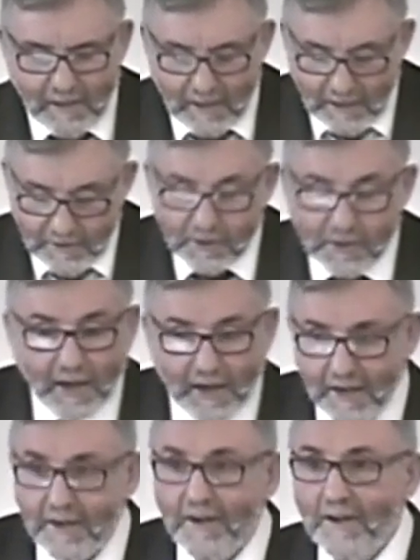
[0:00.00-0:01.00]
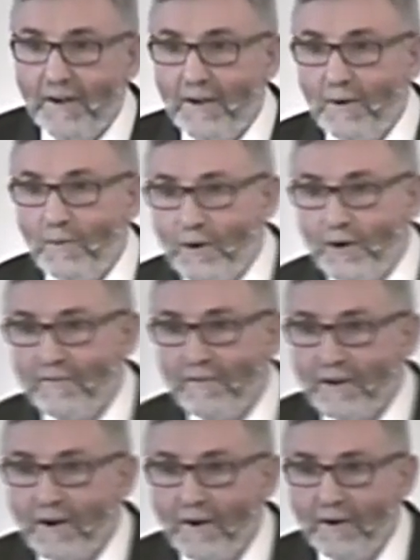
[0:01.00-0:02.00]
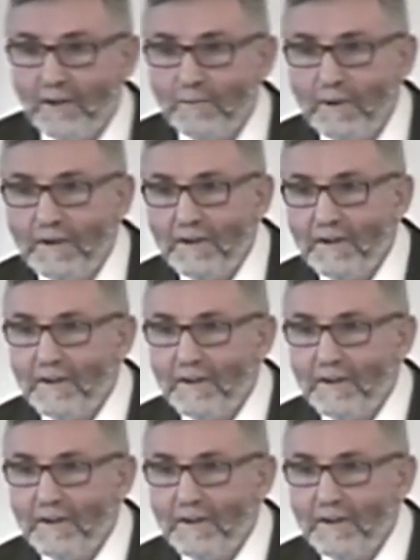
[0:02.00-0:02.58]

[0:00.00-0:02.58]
And the second word of encouragement